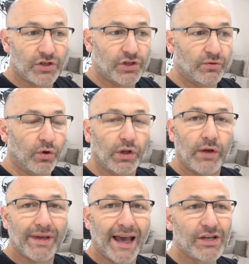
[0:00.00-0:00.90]
to shoot on
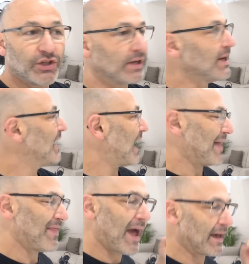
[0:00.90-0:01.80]
location,
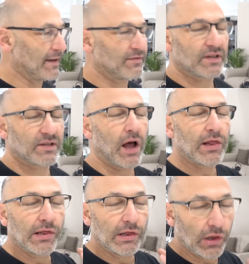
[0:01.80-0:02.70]
and that gives us a
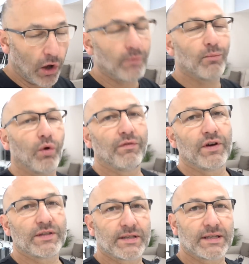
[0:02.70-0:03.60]
lot more
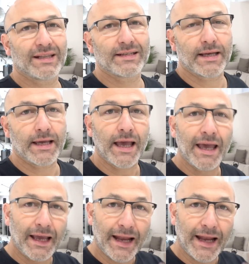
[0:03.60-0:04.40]
versatility